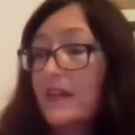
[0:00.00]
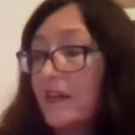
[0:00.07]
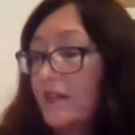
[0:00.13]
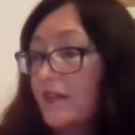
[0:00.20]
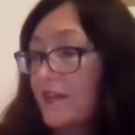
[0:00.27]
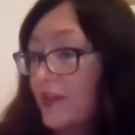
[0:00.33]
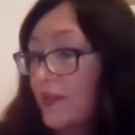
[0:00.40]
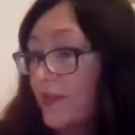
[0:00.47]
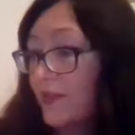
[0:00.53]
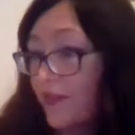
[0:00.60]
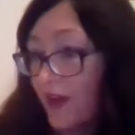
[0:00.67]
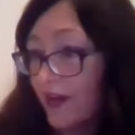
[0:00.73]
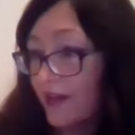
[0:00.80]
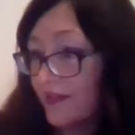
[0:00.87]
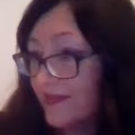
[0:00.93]
in the
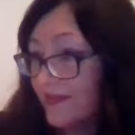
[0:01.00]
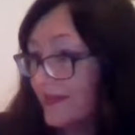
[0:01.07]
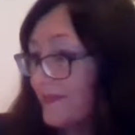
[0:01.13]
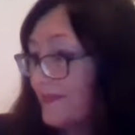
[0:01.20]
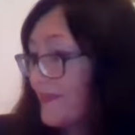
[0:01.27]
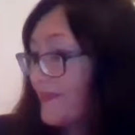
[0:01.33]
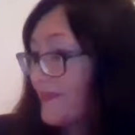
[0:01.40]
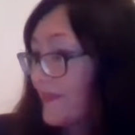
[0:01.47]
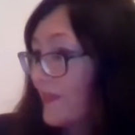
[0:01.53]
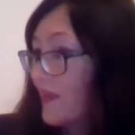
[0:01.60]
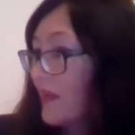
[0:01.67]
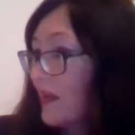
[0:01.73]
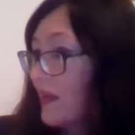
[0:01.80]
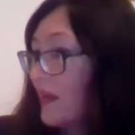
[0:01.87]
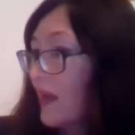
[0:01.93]
universe.
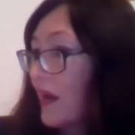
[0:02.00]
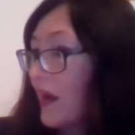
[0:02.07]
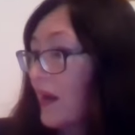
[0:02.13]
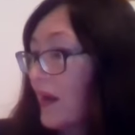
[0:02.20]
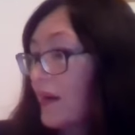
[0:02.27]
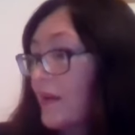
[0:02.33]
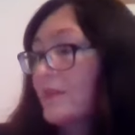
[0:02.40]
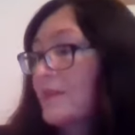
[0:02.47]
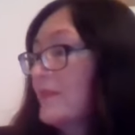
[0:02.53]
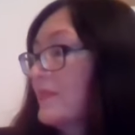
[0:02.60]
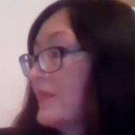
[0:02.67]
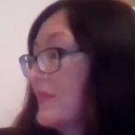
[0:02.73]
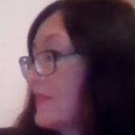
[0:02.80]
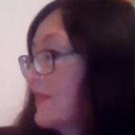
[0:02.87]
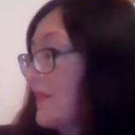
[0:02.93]

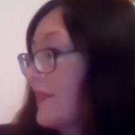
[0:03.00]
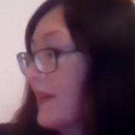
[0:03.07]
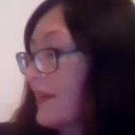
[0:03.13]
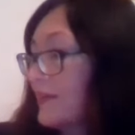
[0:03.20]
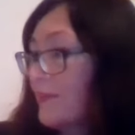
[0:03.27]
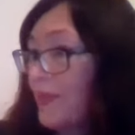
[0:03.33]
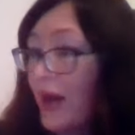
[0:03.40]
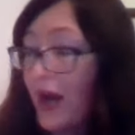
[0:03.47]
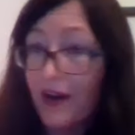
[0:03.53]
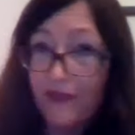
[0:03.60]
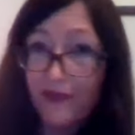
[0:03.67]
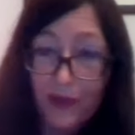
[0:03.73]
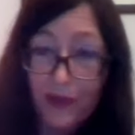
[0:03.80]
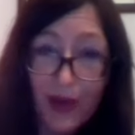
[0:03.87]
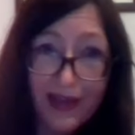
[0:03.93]
So that's a
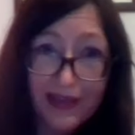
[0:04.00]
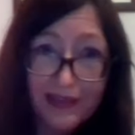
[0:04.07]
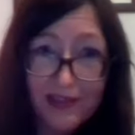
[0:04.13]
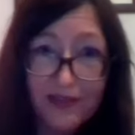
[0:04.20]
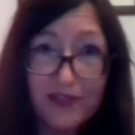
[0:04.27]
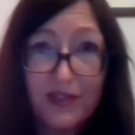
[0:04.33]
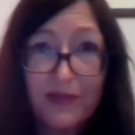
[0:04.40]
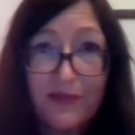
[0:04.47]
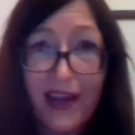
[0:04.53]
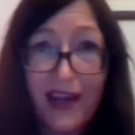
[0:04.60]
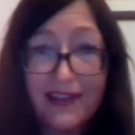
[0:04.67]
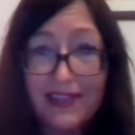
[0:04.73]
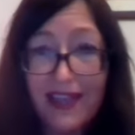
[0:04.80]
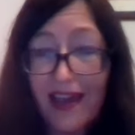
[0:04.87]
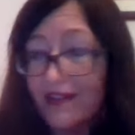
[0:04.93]
powerful way to
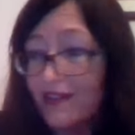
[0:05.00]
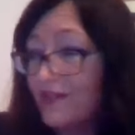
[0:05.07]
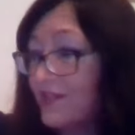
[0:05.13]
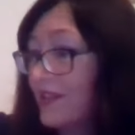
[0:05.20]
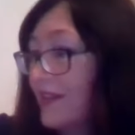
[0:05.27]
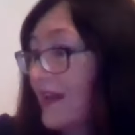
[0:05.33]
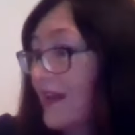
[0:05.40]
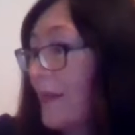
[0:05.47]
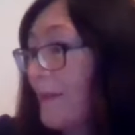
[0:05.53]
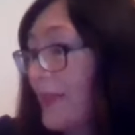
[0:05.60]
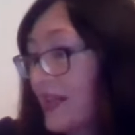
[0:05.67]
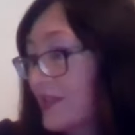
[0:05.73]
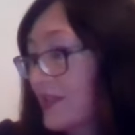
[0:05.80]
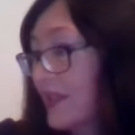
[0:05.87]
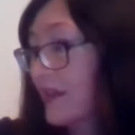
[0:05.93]
direct energy and
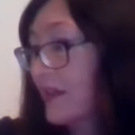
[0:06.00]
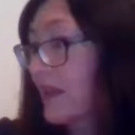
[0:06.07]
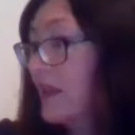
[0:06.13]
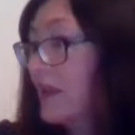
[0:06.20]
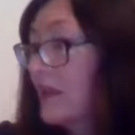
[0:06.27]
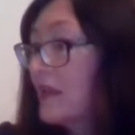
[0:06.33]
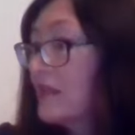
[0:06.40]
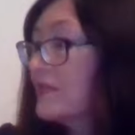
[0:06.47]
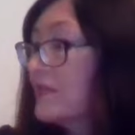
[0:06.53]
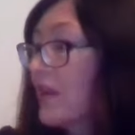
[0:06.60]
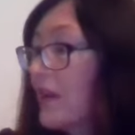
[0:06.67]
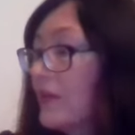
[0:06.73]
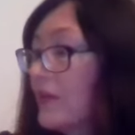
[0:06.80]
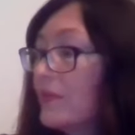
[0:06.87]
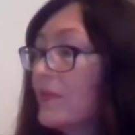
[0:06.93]
magic.
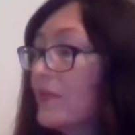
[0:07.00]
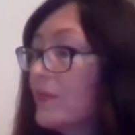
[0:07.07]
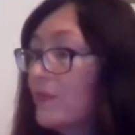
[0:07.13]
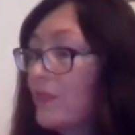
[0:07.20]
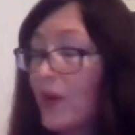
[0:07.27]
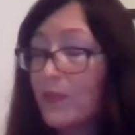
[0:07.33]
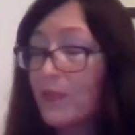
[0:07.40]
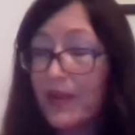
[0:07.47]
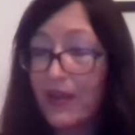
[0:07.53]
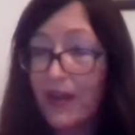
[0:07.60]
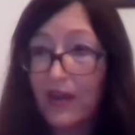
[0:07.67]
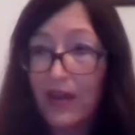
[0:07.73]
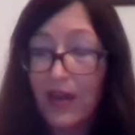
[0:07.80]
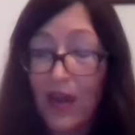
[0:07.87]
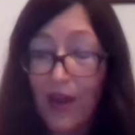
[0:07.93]
So when
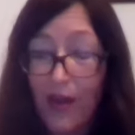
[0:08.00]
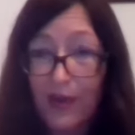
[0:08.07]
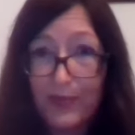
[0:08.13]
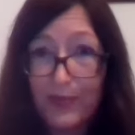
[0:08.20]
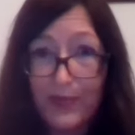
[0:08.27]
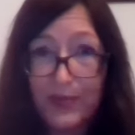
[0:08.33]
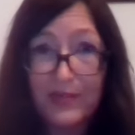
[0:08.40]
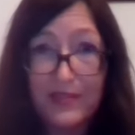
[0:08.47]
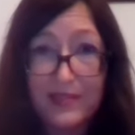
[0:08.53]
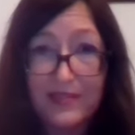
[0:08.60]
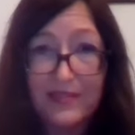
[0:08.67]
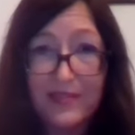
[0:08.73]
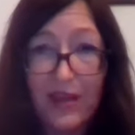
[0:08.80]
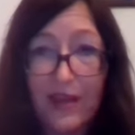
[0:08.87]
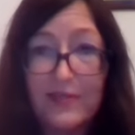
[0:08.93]
we open
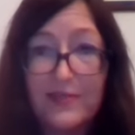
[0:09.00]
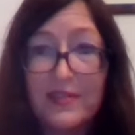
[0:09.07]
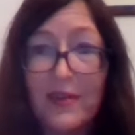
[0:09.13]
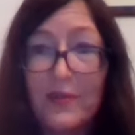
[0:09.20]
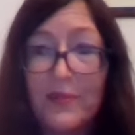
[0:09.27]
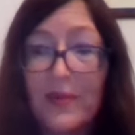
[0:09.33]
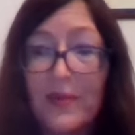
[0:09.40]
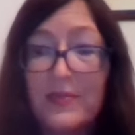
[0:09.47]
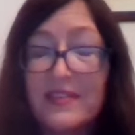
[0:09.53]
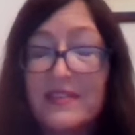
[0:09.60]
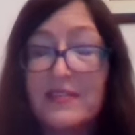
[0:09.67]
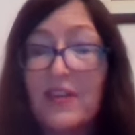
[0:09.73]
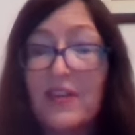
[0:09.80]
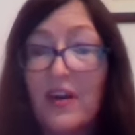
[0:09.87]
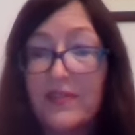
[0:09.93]
when we
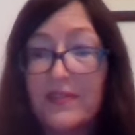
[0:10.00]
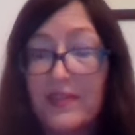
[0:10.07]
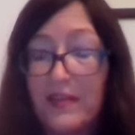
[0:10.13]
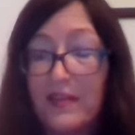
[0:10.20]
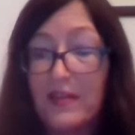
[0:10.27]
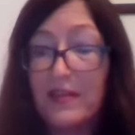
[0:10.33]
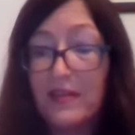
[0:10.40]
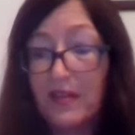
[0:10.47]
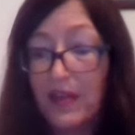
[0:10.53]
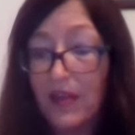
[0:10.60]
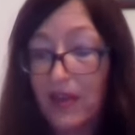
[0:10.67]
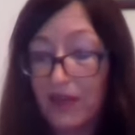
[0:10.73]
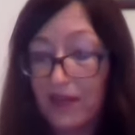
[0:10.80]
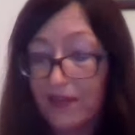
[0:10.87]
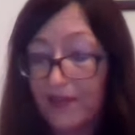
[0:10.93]
start the
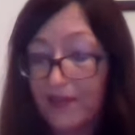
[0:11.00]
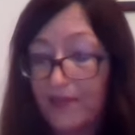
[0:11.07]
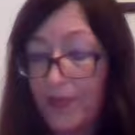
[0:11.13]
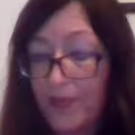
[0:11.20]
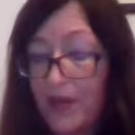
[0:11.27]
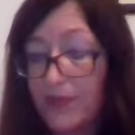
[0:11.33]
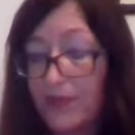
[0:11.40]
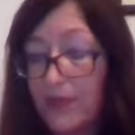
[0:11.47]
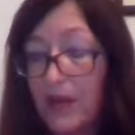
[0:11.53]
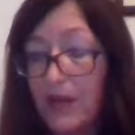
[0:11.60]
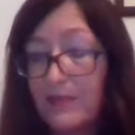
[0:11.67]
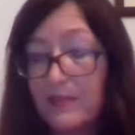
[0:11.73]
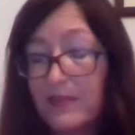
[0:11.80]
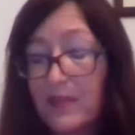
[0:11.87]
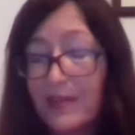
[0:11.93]

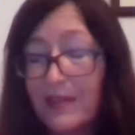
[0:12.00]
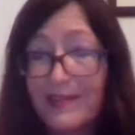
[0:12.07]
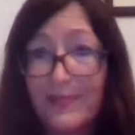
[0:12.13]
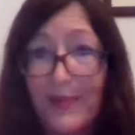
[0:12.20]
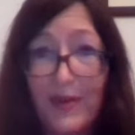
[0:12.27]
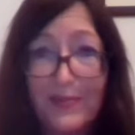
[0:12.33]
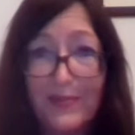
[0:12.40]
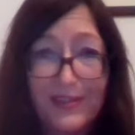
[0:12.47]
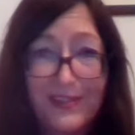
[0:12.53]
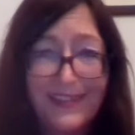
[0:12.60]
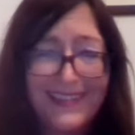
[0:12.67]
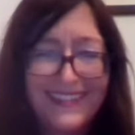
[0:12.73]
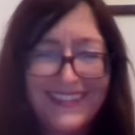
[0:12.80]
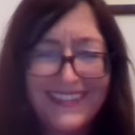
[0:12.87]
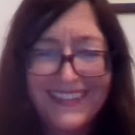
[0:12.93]
experiment,
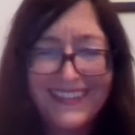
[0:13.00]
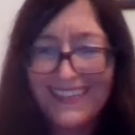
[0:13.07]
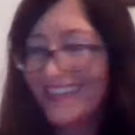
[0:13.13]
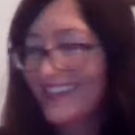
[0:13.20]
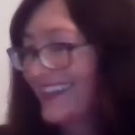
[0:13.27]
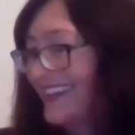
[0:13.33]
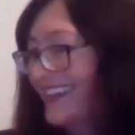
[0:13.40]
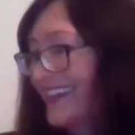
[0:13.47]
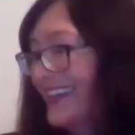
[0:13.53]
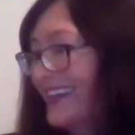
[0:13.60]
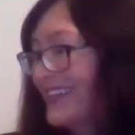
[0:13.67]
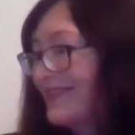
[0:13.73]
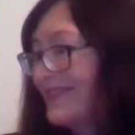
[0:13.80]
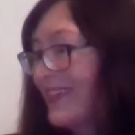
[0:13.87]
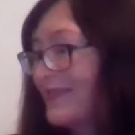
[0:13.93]

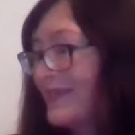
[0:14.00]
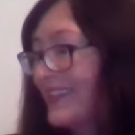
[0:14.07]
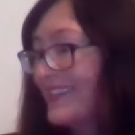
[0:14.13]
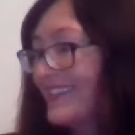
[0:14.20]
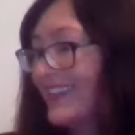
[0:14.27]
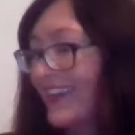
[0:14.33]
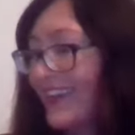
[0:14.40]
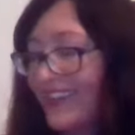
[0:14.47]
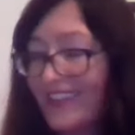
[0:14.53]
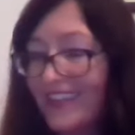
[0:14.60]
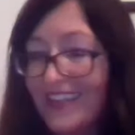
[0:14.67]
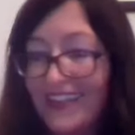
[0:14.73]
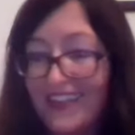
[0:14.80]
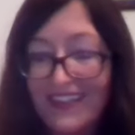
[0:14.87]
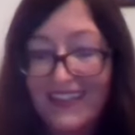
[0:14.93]
when we start
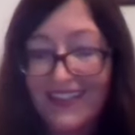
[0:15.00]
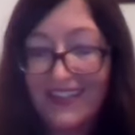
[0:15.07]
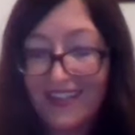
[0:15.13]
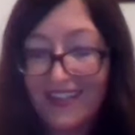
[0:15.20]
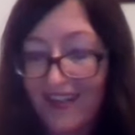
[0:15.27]
the